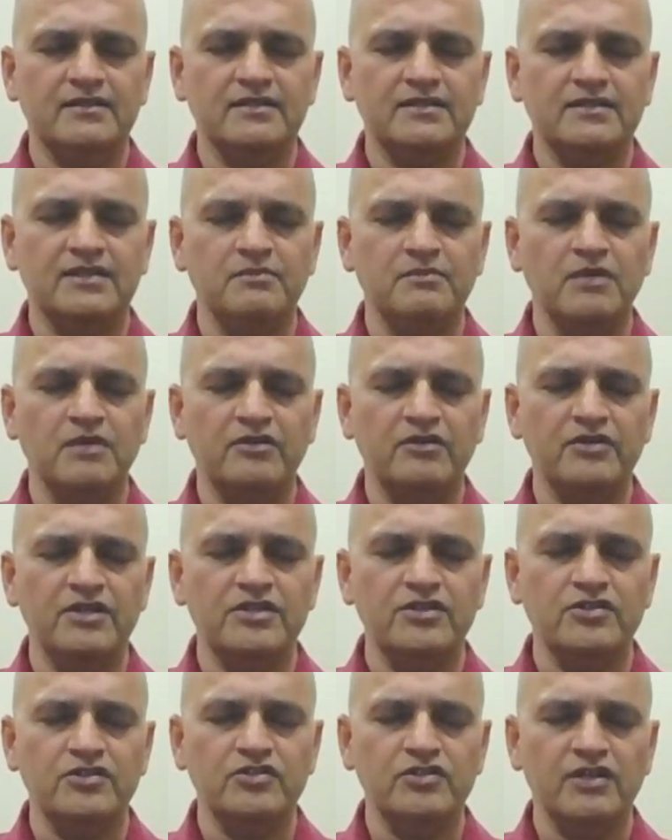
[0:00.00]
the stomach
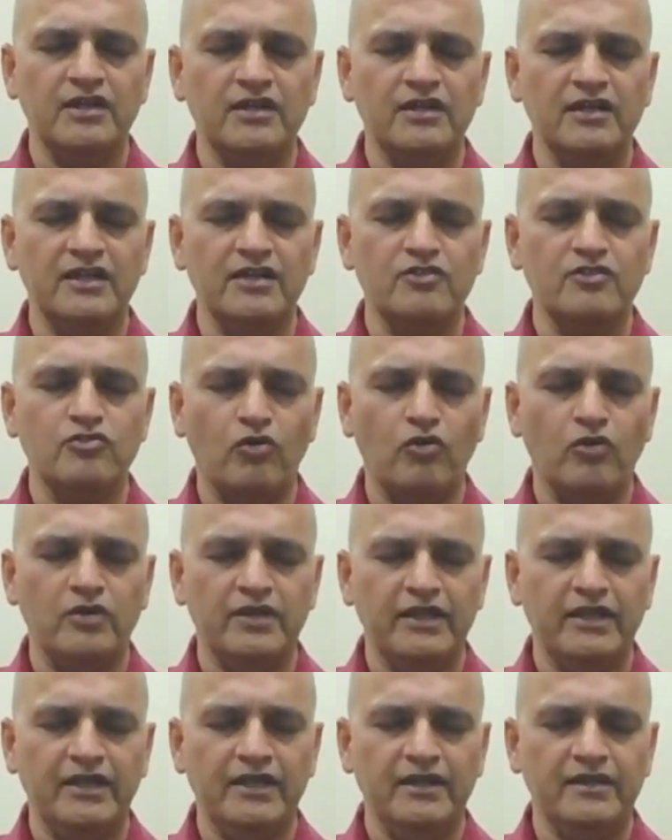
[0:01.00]
region gently
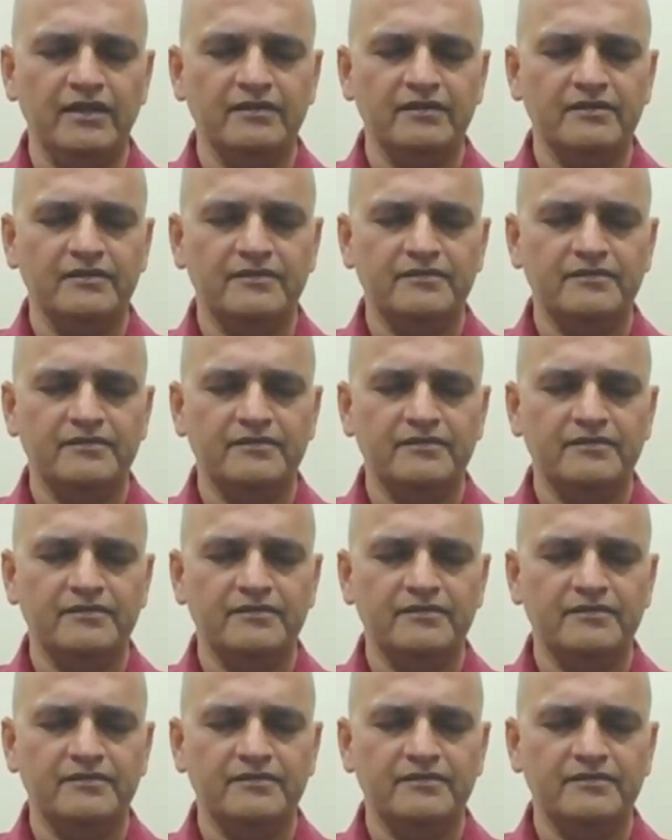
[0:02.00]
drawn in.